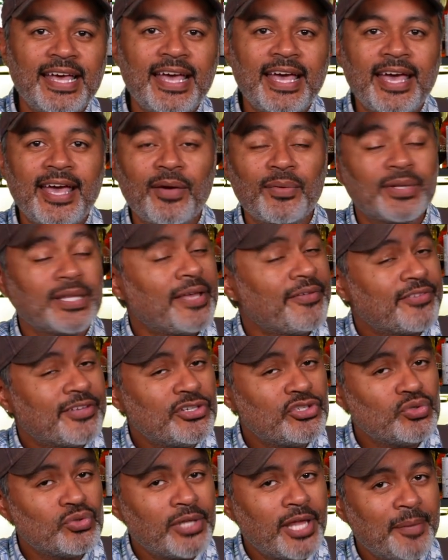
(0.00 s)
and when life
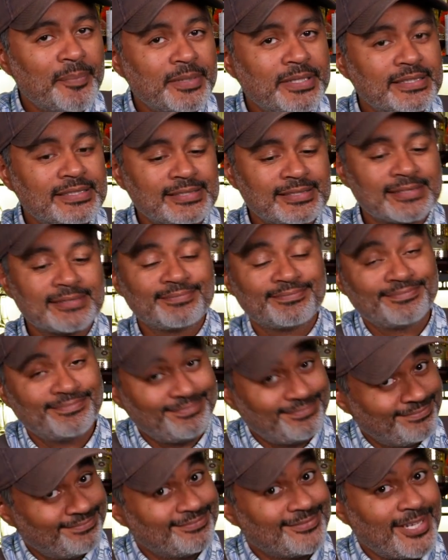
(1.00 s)
gives you lemons,
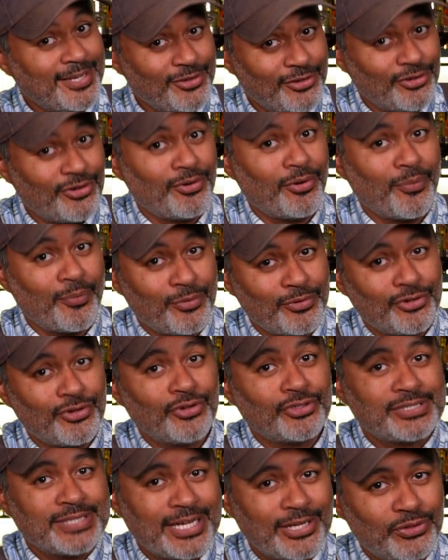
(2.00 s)
you know, we know
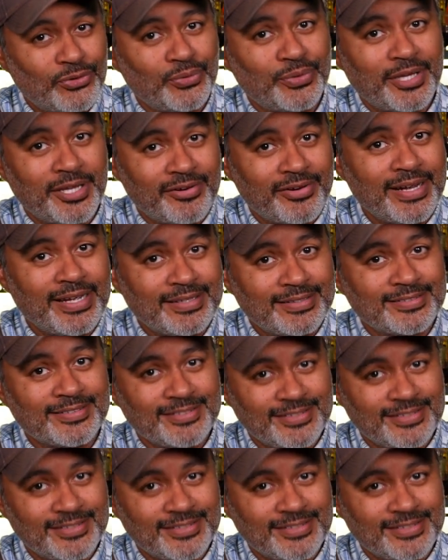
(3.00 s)
what you gotta do here, right?